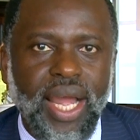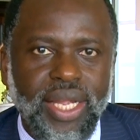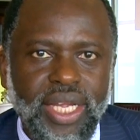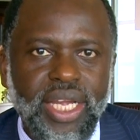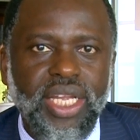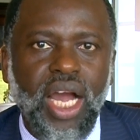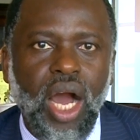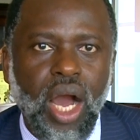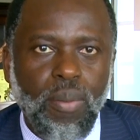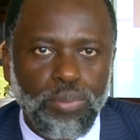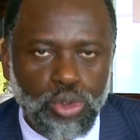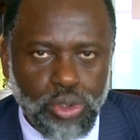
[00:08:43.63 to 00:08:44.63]
Linda
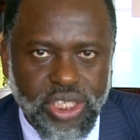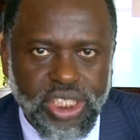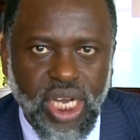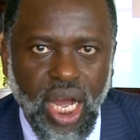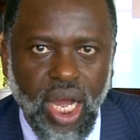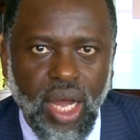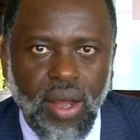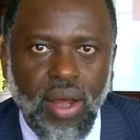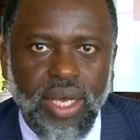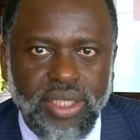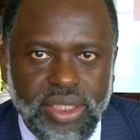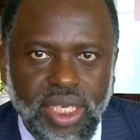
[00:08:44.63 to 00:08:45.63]
Mtwisha,
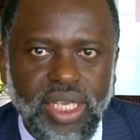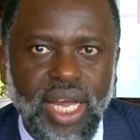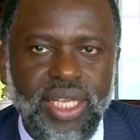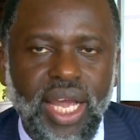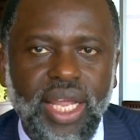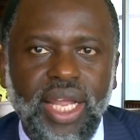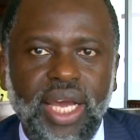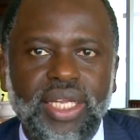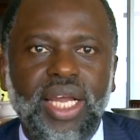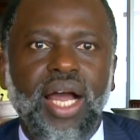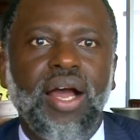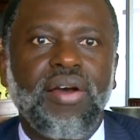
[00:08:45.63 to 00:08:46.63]
Senior
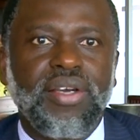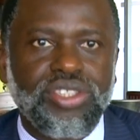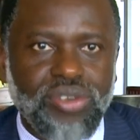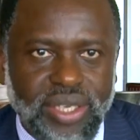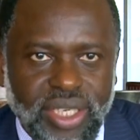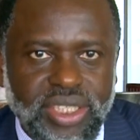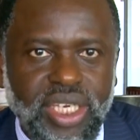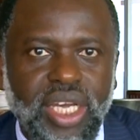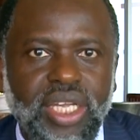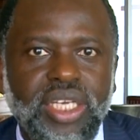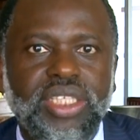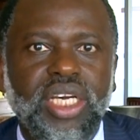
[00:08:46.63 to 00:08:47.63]
Director, Strategic
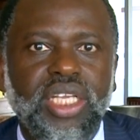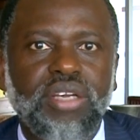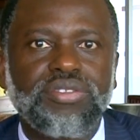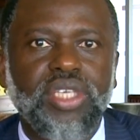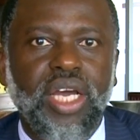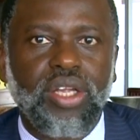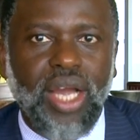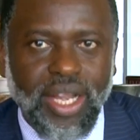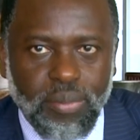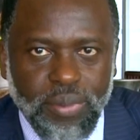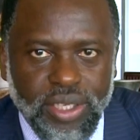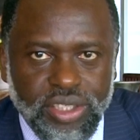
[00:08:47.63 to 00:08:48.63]
Initiatives and
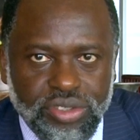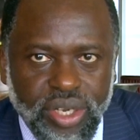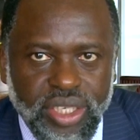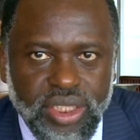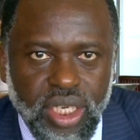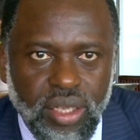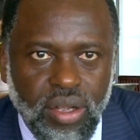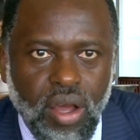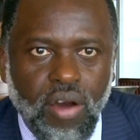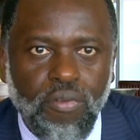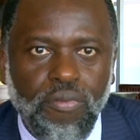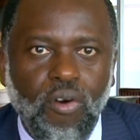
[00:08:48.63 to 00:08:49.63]
Administration,
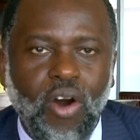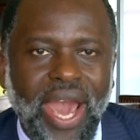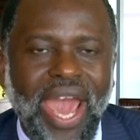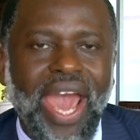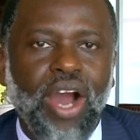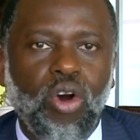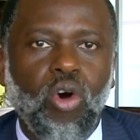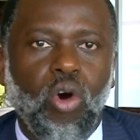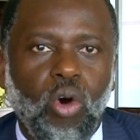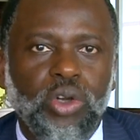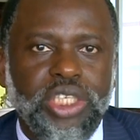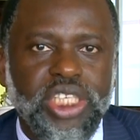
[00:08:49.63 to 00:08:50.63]
for her
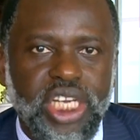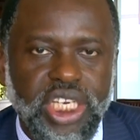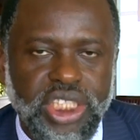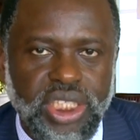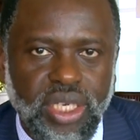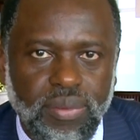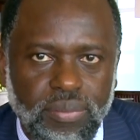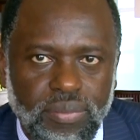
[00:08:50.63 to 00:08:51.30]
coordination.